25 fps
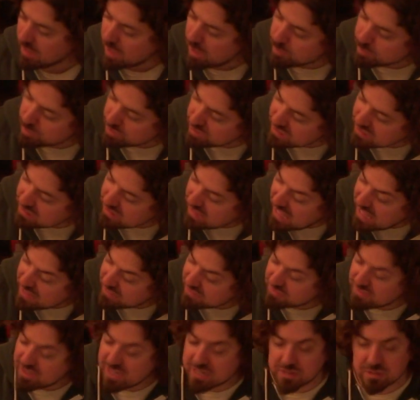I'm really
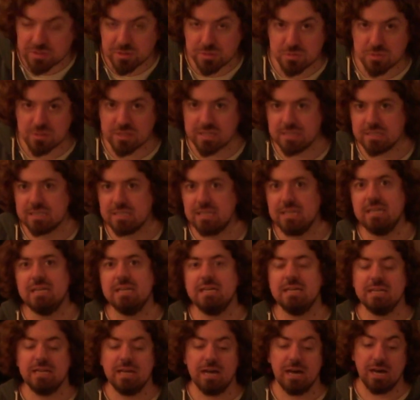glad that they included it.
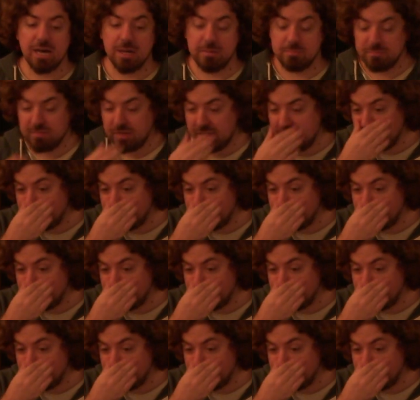Um,